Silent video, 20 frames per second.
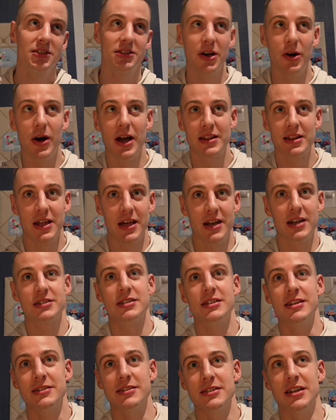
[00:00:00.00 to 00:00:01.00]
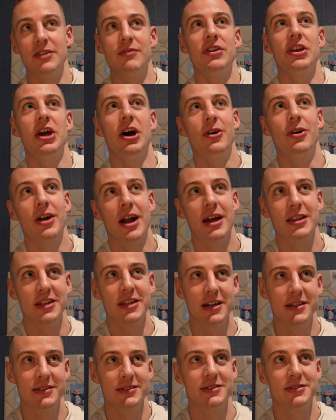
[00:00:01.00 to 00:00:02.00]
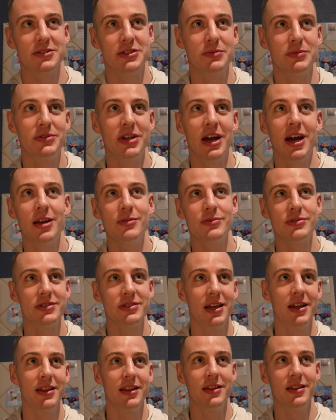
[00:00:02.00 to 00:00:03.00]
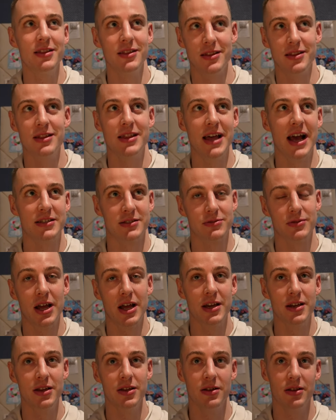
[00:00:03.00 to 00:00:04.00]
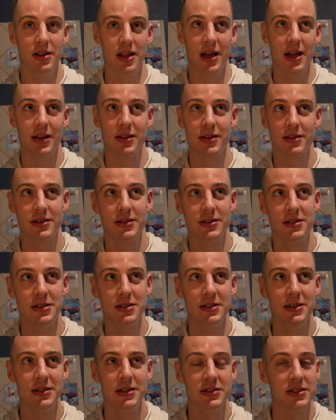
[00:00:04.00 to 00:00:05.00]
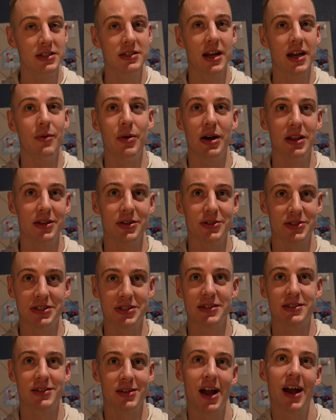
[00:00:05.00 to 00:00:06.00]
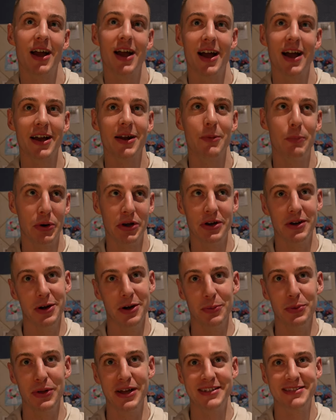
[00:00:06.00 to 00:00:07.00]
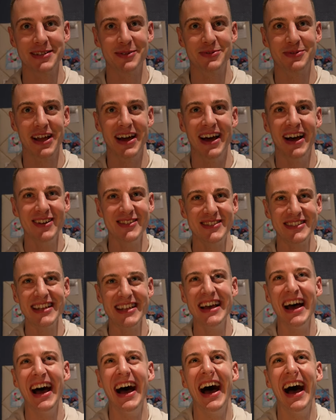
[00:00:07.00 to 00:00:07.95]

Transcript: so athletic, she doesn't even know her athleticism sometimes. And that's when I knew, like, she's not my little sister. I gotta put her in her place sometimes.